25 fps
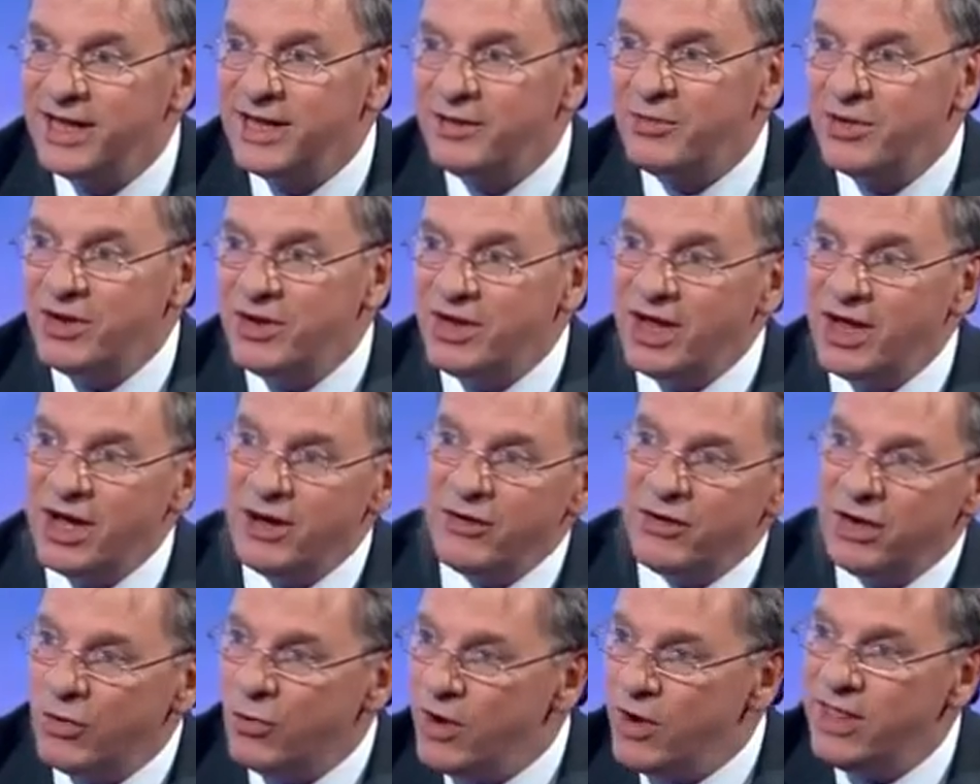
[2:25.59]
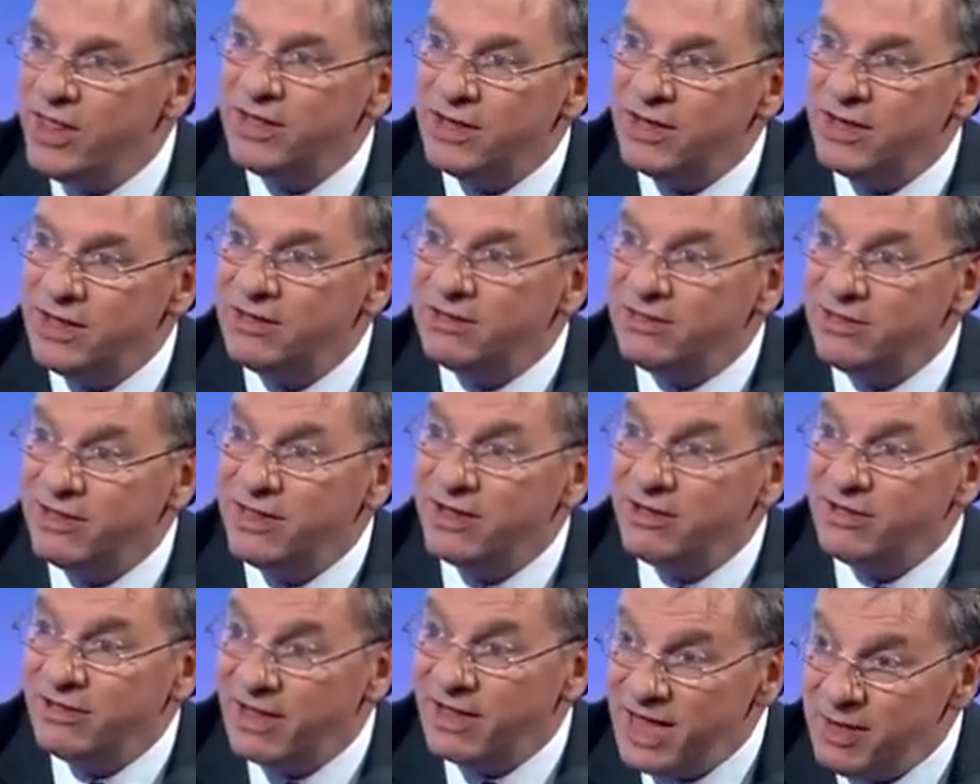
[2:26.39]
But now, in a way
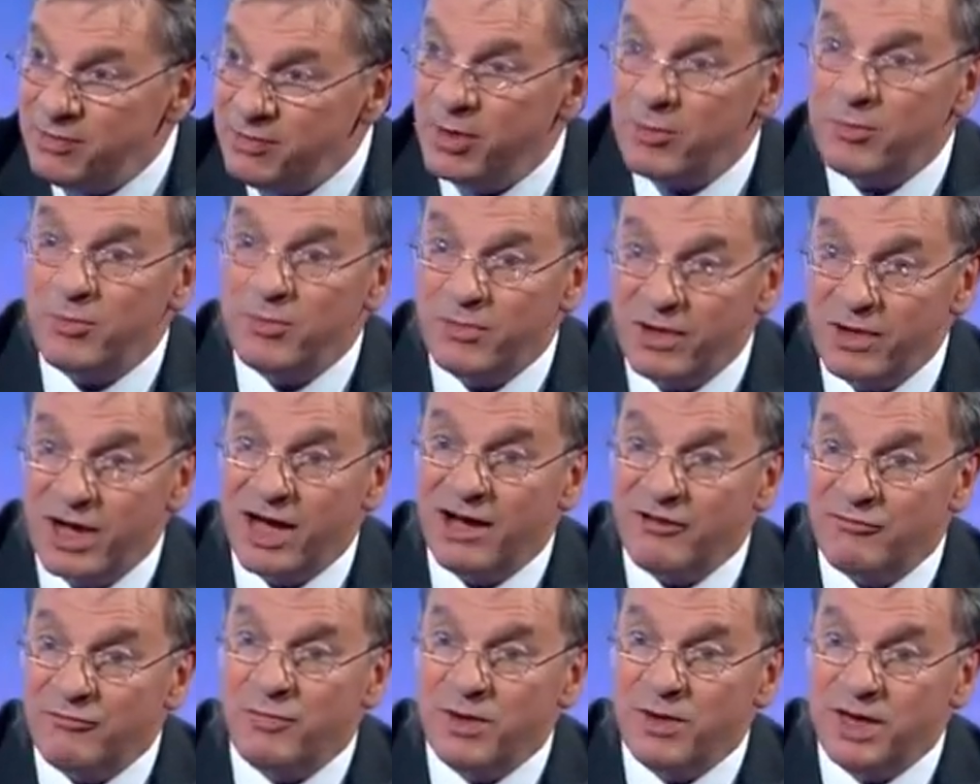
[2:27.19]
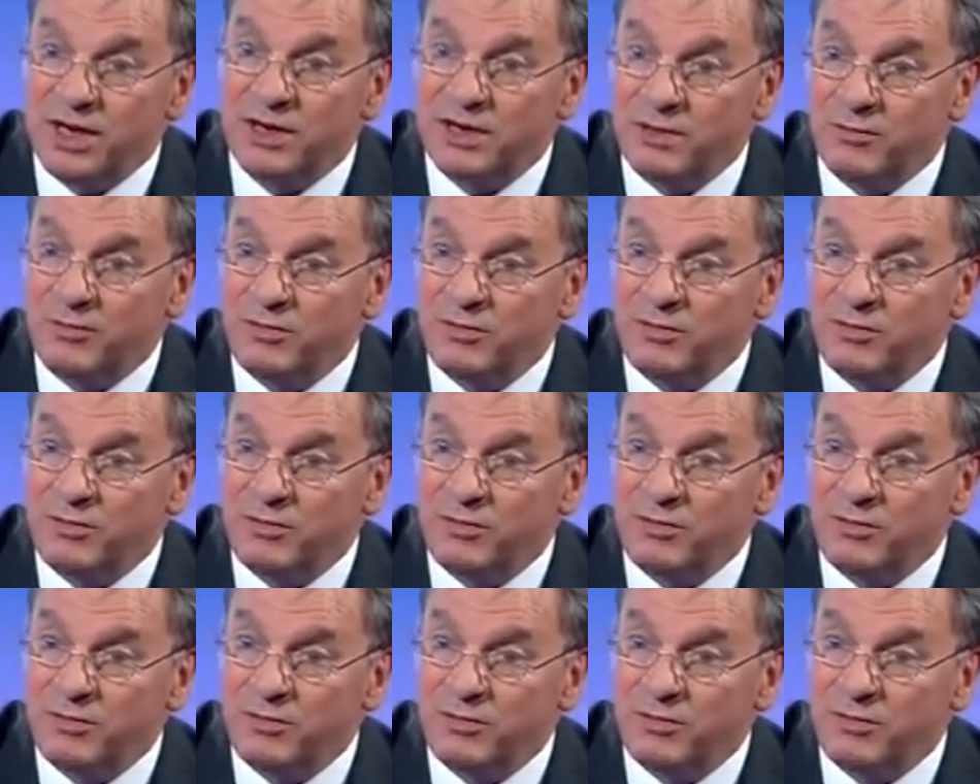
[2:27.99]
that Labour have been in